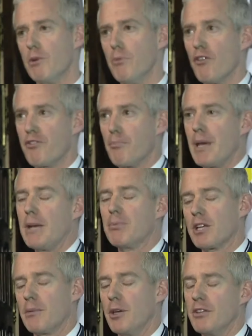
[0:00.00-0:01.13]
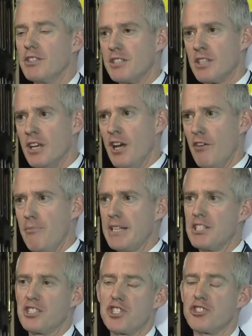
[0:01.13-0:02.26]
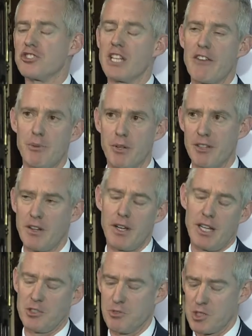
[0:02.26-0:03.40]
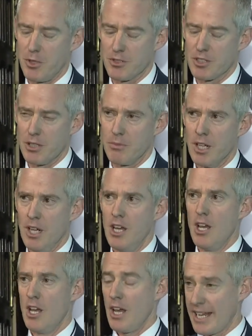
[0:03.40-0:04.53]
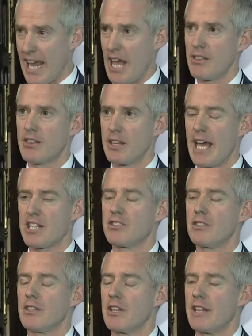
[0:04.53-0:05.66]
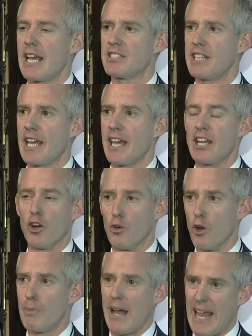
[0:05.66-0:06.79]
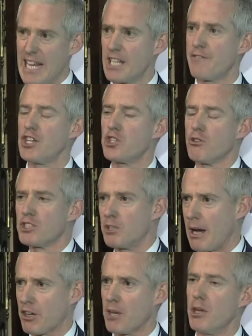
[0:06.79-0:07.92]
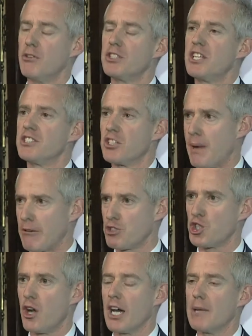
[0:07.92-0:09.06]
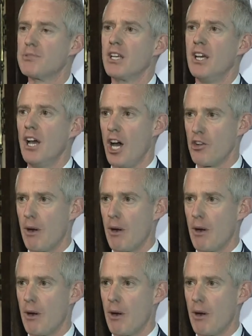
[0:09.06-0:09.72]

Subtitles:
remote from people and communities, have made decisions, and everybody had to respond to them. Again, the next decade are all about individuals, they're about communities, they're about tribes, and they're